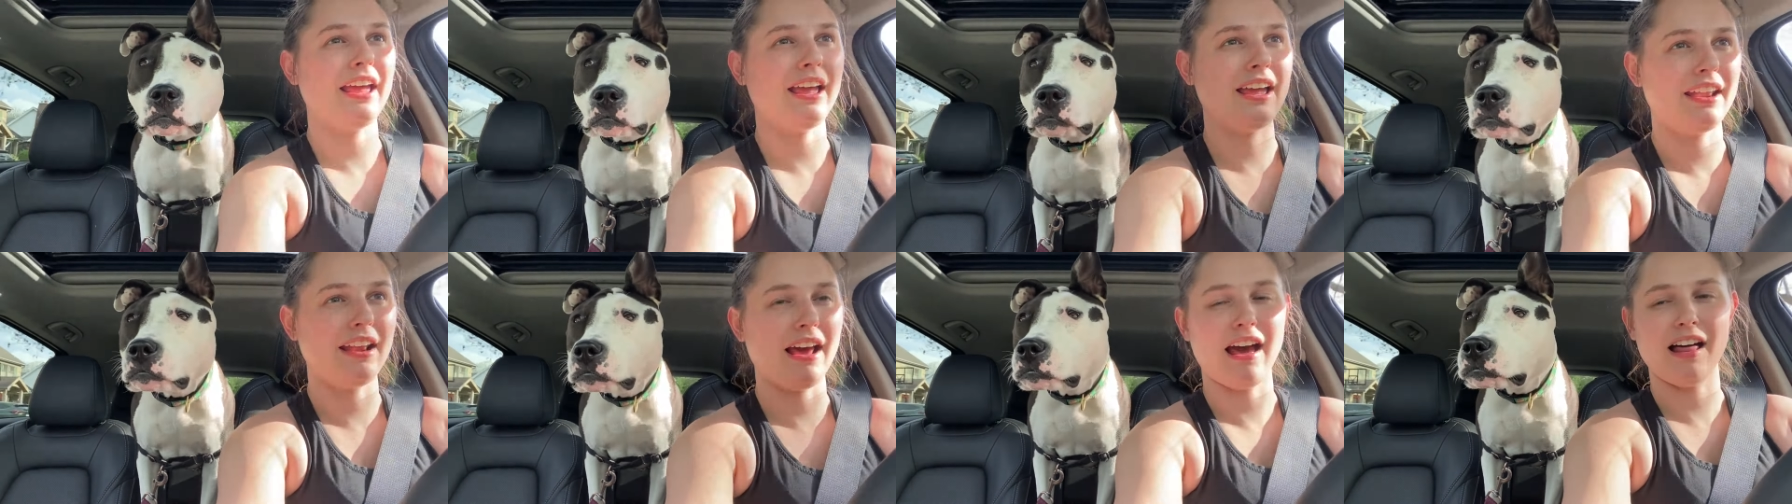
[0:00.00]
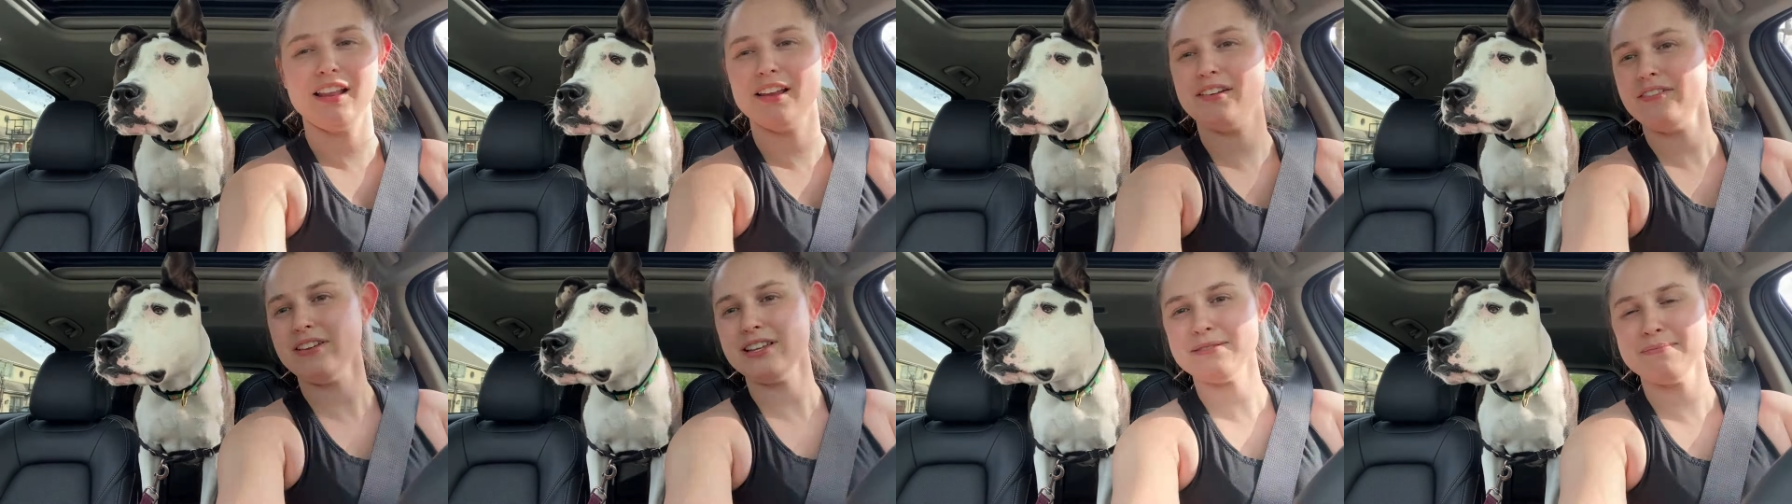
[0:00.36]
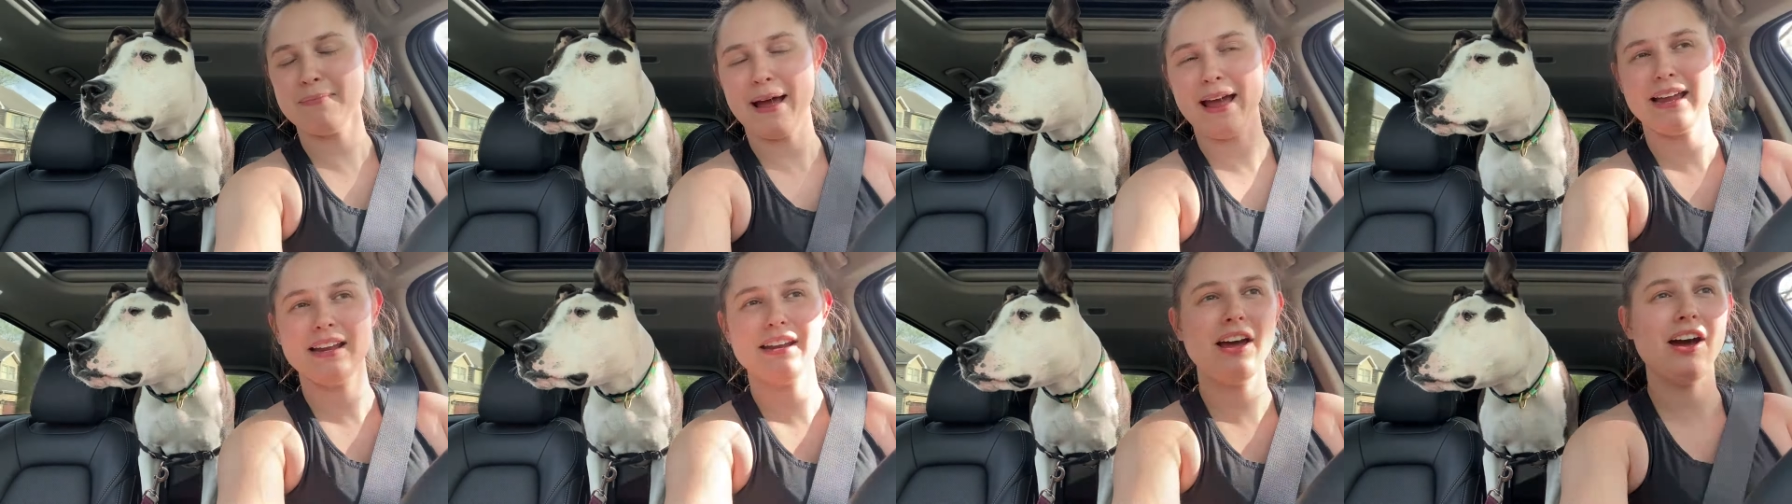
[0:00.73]
and Olive is
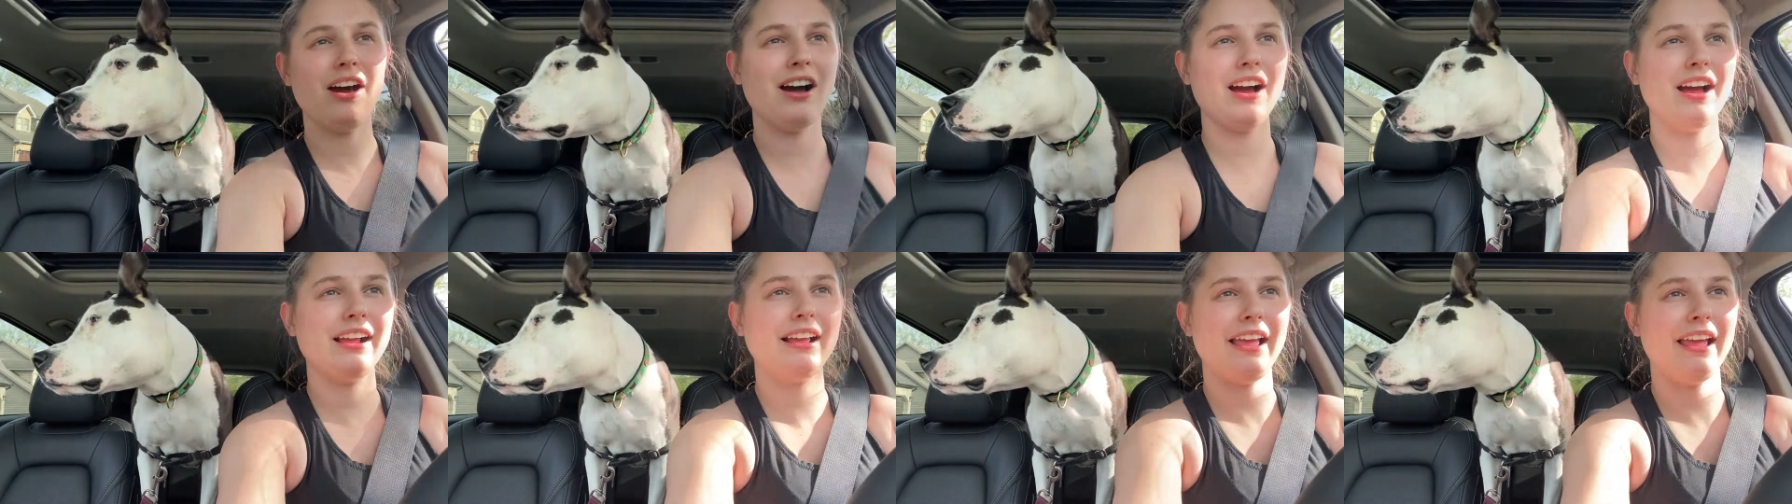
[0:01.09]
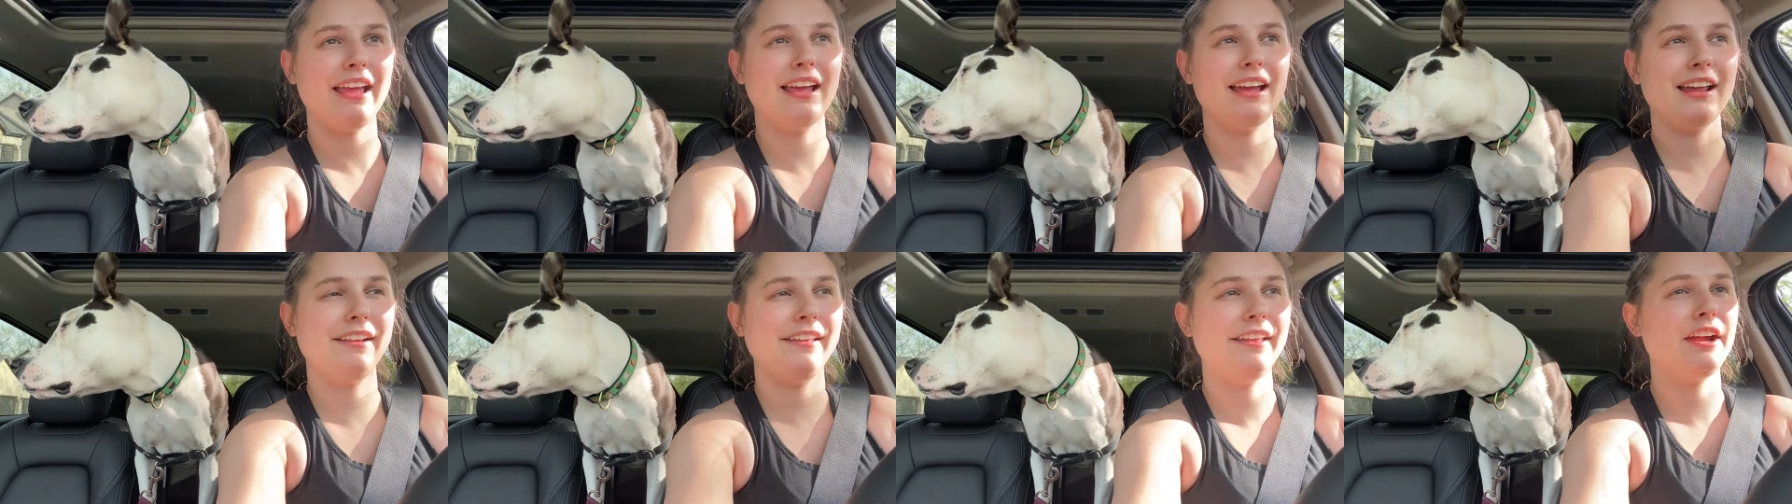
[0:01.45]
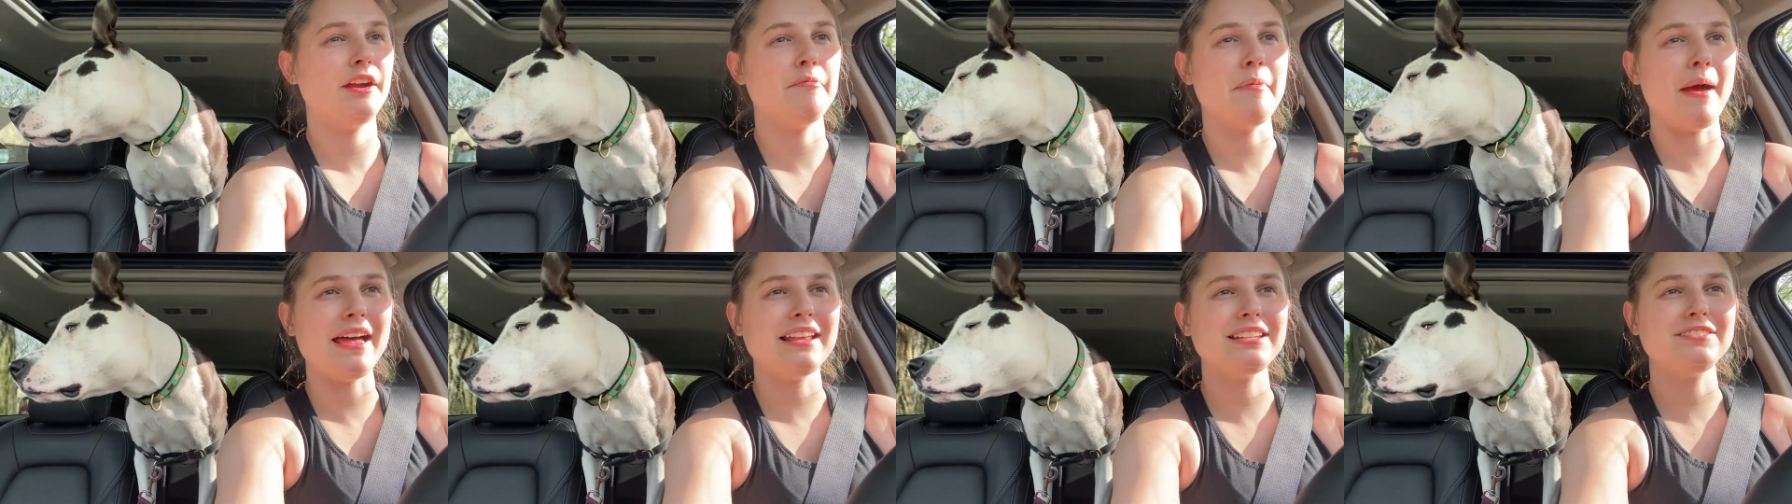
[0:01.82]
my dog, and they're
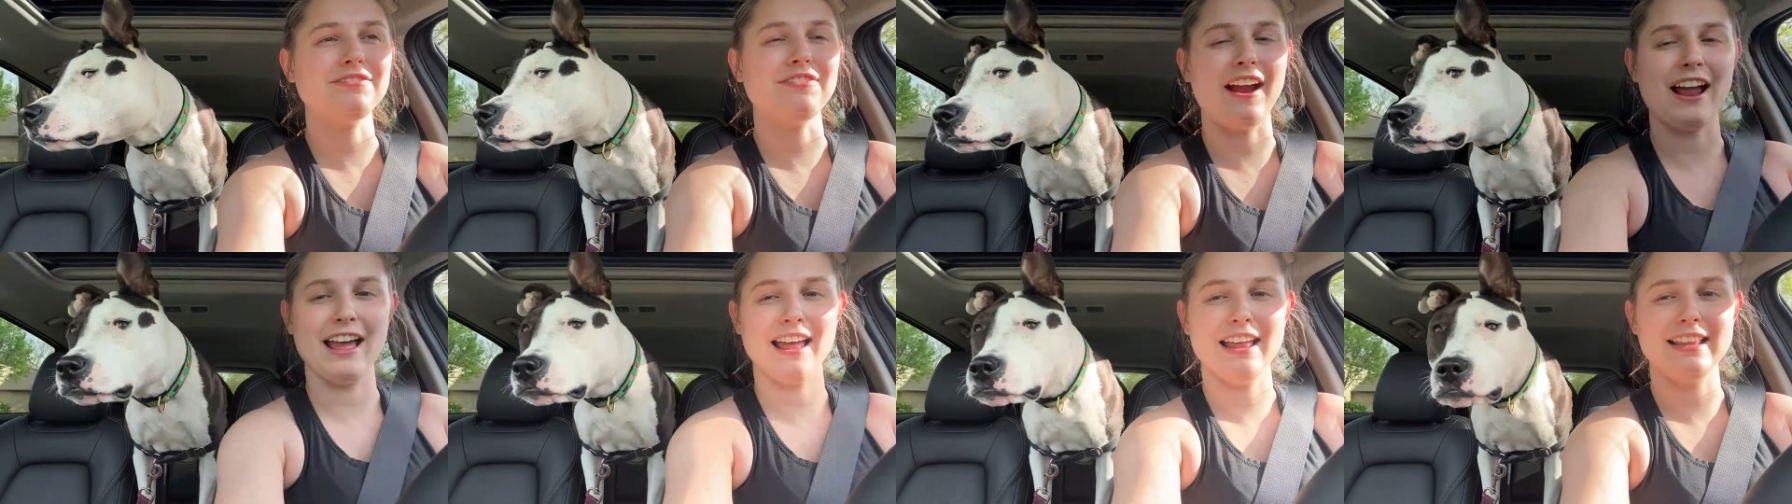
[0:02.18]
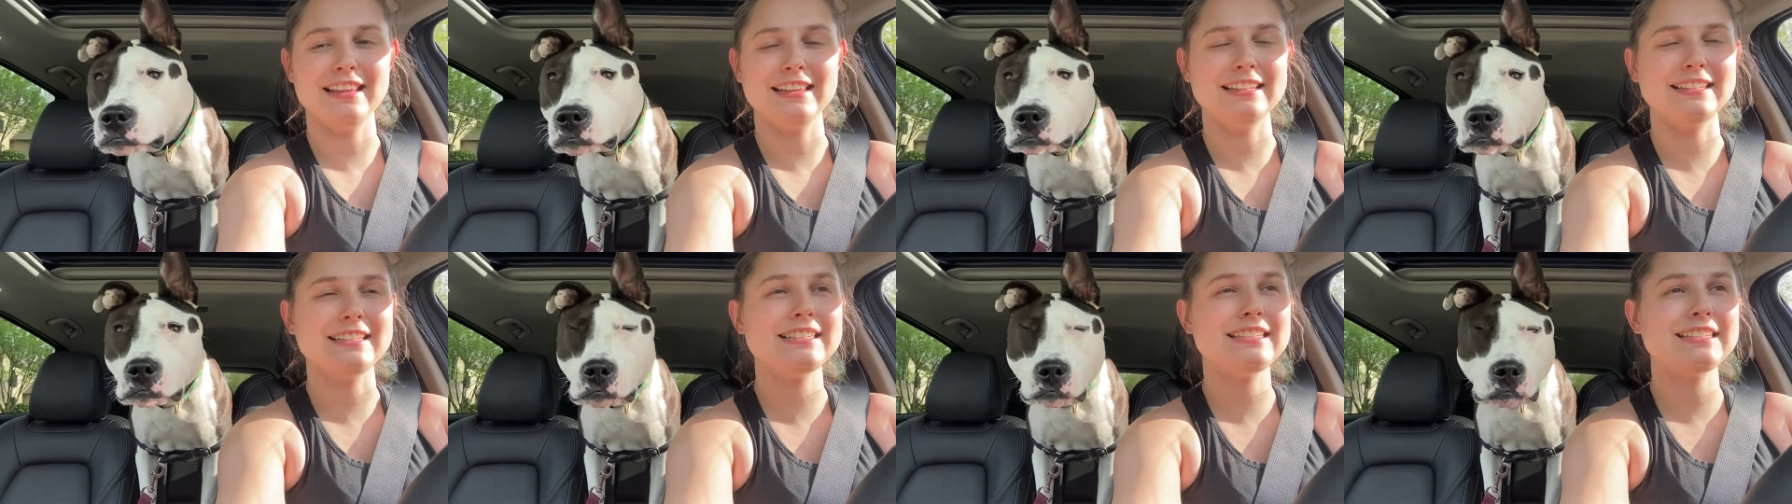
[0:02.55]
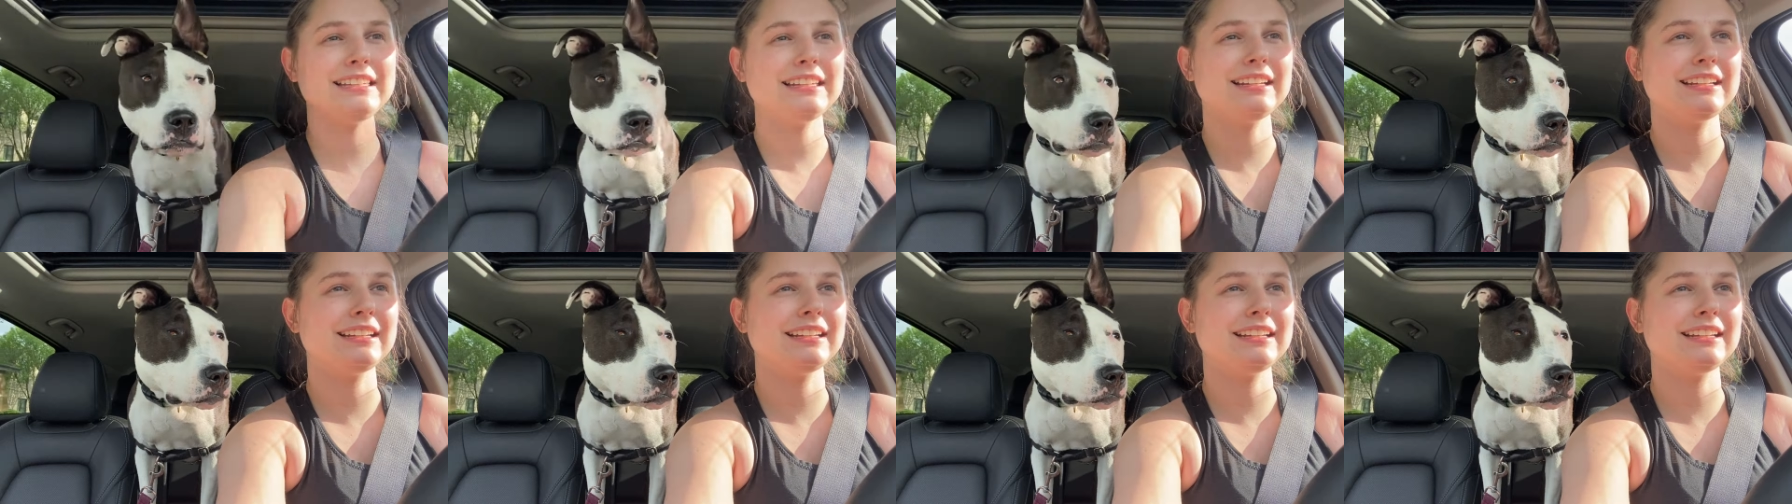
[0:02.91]
best friends.